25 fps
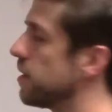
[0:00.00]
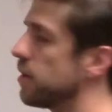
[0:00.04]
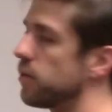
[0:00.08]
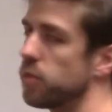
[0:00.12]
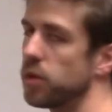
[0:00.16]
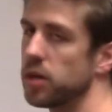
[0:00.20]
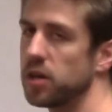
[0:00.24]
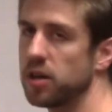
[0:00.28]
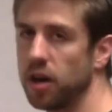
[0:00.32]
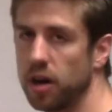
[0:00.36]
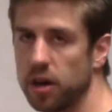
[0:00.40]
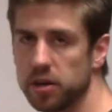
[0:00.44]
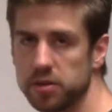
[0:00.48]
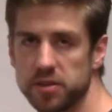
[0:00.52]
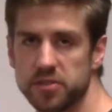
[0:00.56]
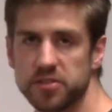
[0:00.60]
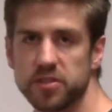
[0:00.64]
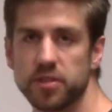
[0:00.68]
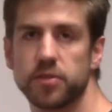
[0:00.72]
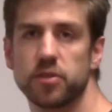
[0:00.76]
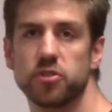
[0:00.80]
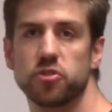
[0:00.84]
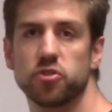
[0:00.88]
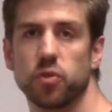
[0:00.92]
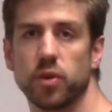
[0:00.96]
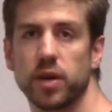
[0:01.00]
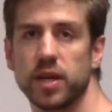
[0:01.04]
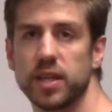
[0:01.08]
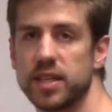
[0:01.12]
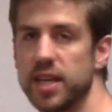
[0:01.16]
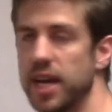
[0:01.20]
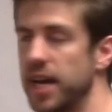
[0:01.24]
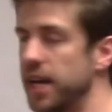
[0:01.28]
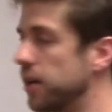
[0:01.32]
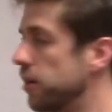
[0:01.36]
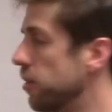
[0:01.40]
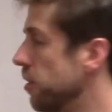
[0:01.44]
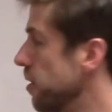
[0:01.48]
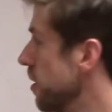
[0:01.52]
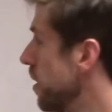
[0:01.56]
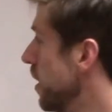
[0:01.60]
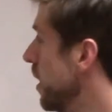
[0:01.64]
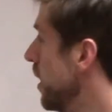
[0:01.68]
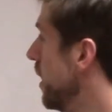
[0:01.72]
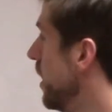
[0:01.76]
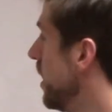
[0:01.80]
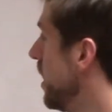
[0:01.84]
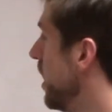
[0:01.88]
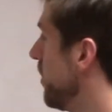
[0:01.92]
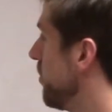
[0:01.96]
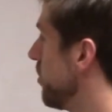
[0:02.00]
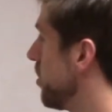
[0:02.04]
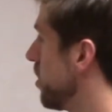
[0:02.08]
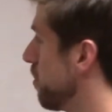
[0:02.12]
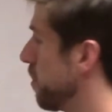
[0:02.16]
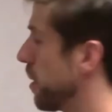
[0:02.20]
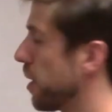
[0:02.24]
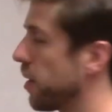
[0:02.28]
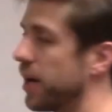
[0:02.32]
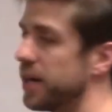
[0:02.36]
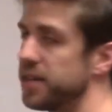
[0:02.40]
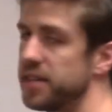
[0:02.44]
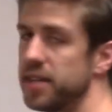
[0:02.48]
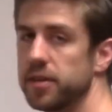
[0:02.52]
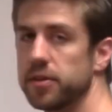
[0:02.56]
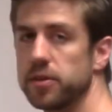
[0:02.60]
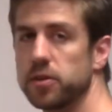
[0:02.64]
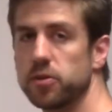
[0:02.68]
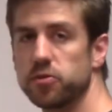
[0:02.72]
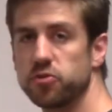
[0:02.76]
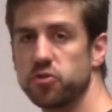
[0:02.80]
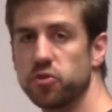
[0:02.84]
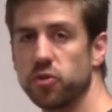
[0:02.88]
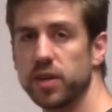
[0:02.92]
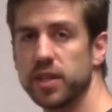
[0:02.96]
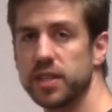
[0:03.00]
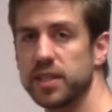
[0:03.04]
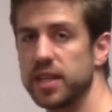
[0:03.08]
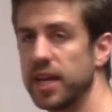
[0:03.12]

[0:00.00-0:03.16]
regardless of the joint angle. If you compare identical joint